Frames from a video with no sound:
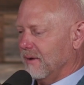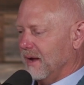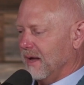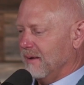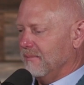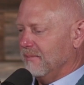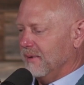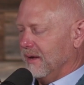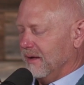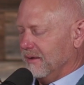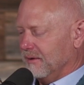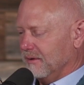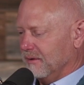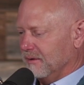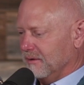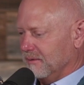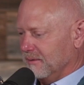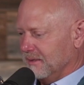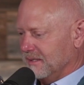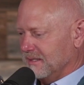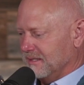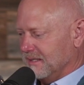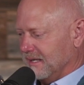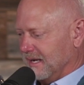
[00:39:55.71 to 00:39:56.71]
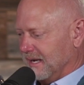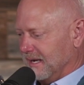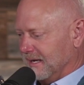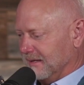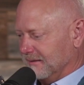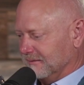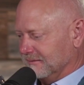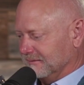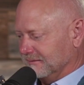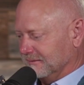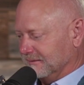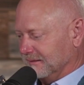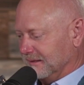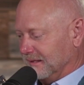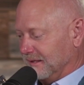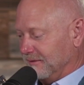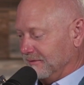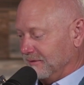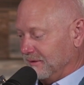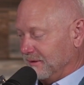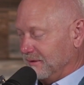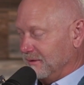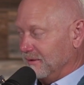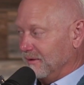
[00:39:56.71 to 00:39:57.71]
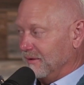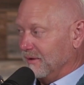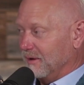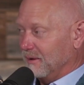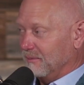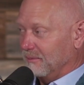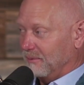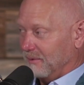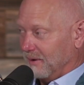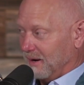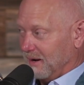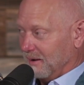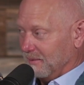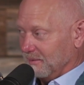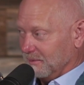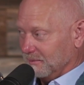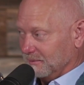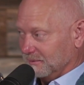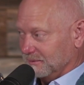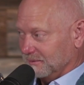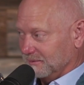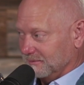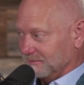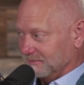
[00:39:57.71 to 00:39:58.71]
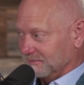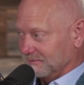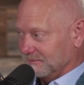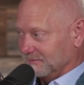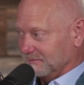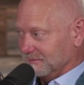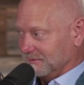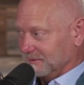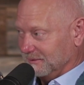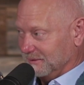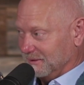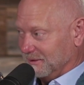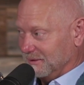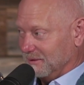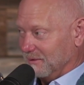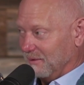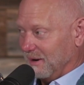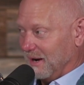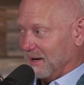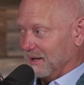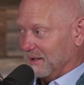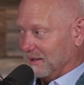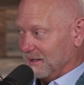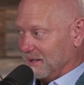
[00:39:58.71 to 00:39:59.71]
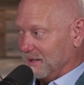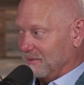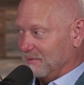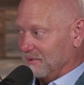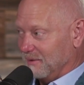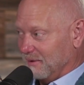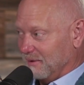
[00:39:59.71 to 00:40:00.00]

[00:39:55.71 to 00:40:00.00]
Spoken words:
grandmother who would say, if you knew their problems, you'd gladly keep